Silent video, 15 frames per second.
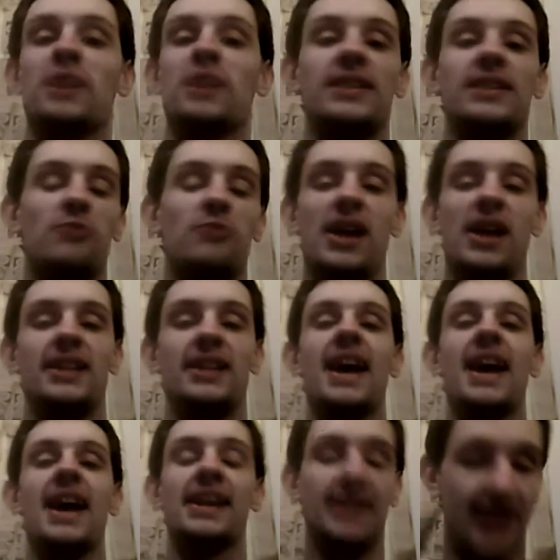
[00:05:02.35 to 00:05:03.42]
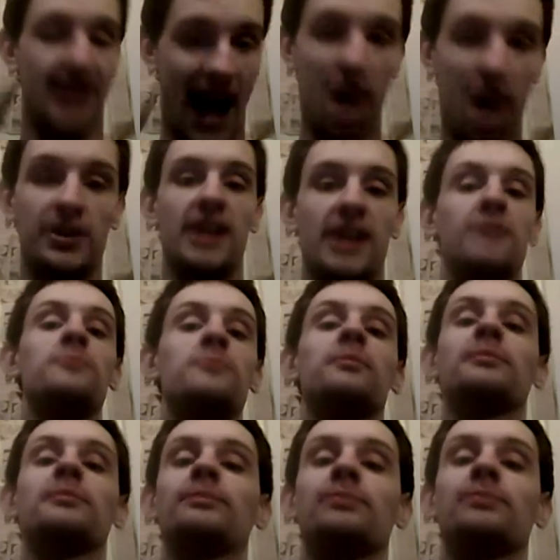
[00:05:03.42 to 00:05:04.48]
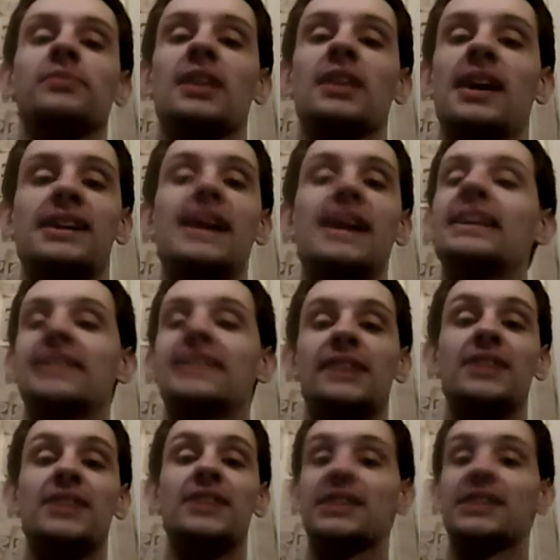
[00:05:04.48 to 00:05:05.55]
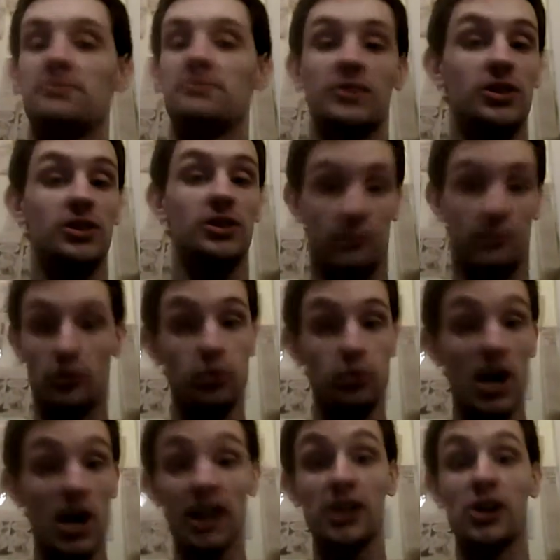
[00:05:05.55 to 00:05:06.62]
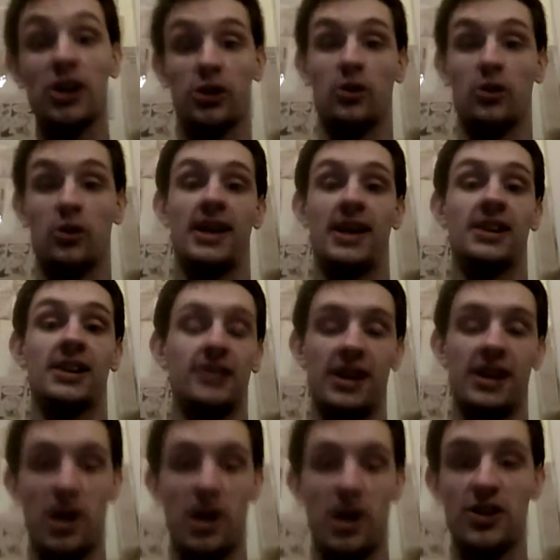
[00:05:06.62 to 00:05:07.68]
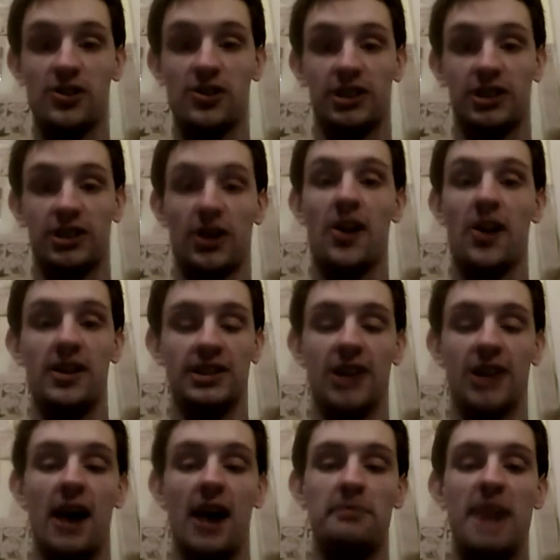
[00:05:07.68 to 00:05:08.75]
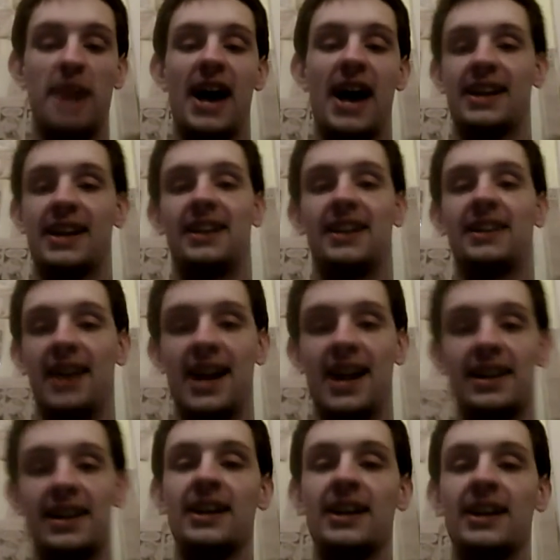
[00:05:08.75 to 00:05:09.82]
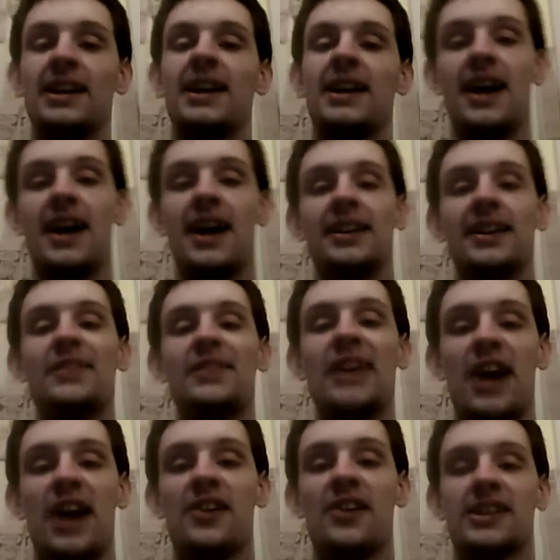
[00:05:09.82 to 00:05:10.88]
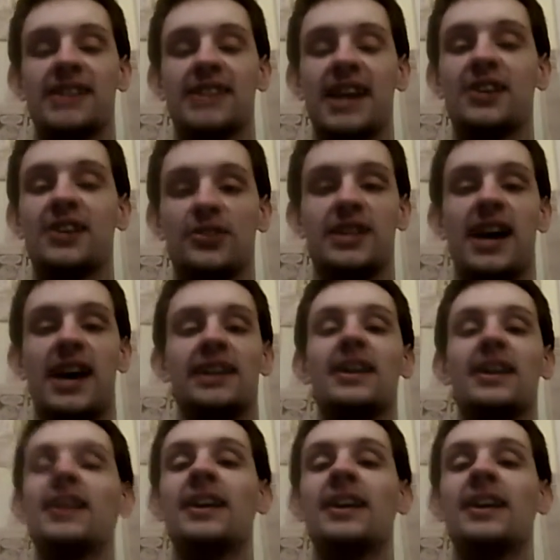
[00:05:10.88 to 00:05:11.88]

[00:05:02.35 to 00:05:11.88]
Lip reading: when it counted against even some really good quarterback, like Roger Staubach and even Eric Tinkerton,